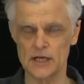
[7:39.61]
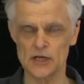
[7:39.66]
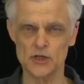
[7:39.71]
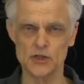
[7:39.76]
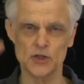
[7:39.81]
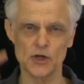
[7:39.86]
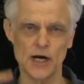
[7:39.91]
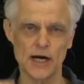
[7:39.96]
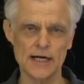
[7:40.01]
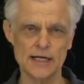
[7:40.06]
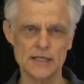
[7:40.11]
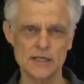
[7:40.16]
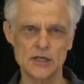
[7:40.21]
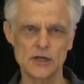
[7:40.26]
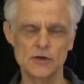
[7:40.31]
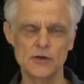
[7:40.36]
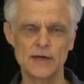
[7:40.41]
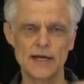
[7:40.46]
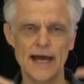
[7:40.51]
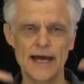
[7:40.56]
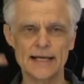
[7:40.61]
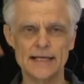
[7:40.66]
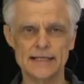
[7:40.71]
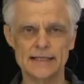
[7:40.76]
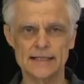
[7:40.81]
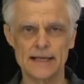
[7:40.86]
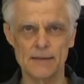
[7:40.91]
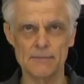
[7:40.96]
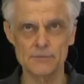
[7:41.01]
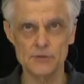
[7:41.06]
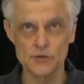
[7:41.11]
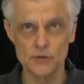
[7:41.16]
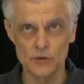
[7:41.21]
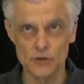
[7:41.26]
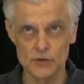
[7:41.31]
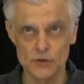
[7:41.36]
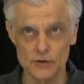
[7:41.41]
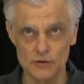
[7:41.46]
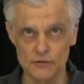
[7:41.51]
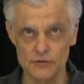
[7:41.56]
and trying to get some
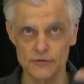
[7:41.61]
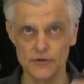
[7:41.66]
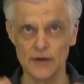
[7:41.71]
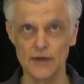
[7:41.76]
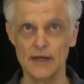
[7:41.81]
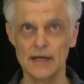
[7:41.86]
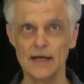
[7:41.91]
sort of